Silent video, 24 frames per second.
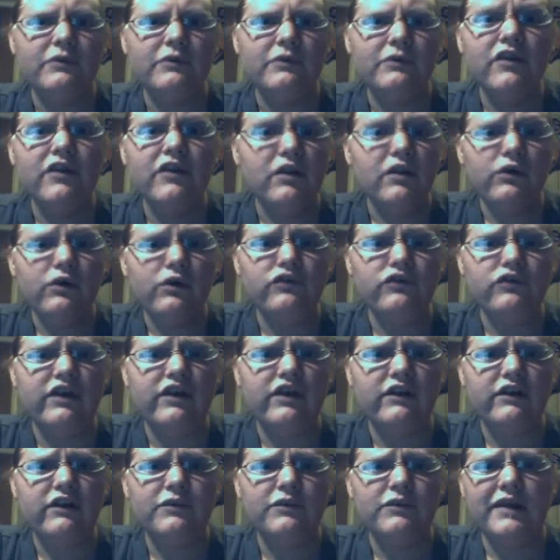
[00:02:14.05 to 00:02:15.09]
It was on local
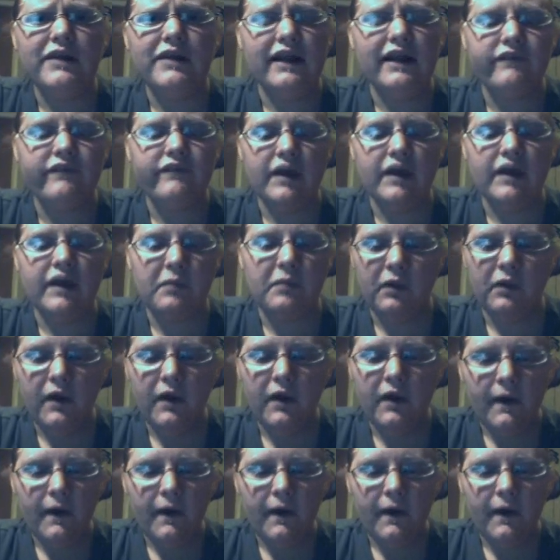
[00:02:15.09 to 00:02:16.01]
channel because we didn't have cable.